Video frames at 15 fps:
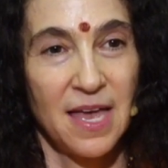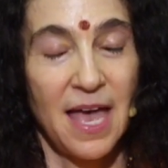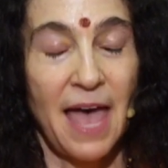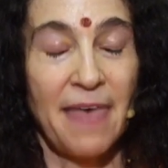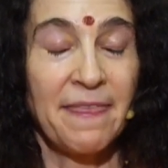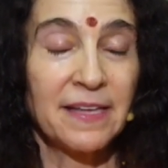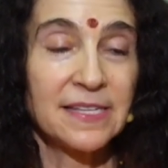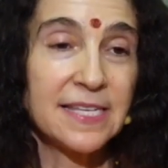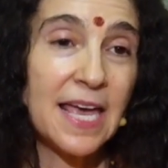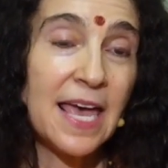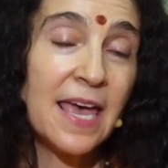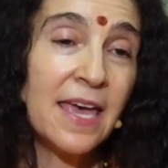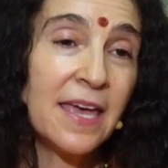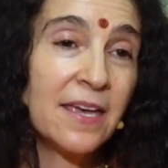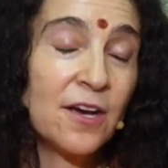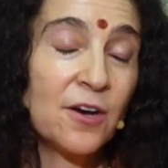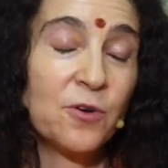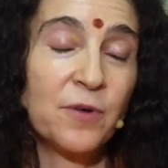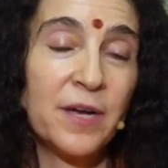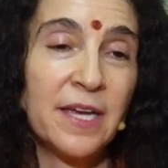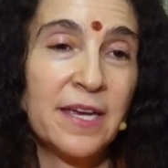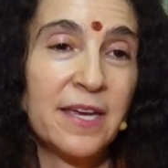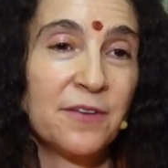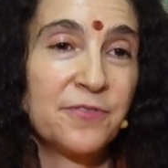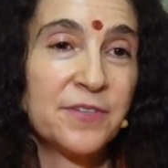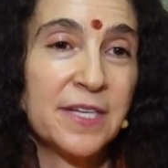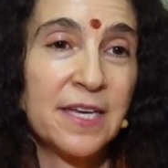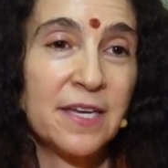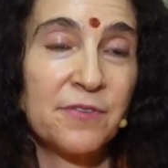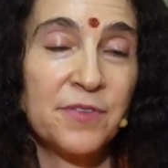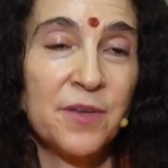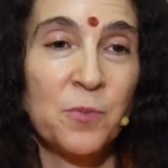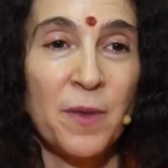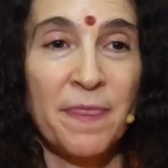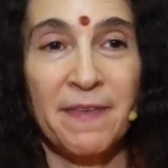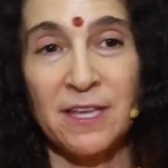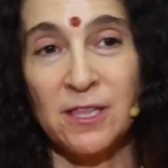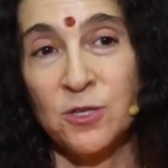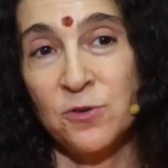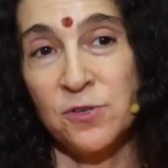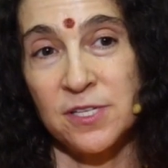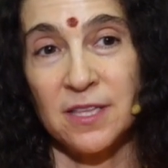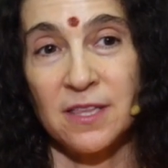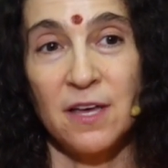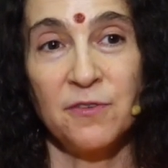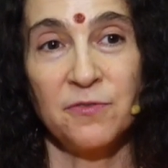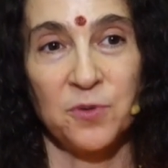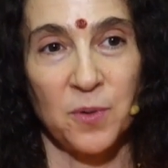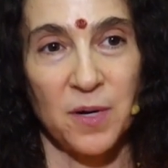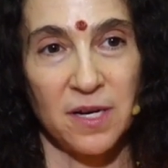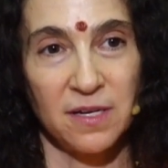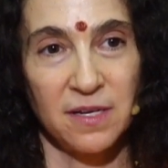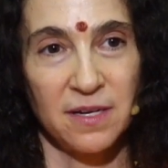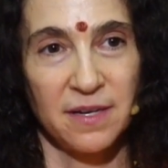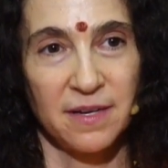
And that's A, a great gift to give them when they lose a loved one.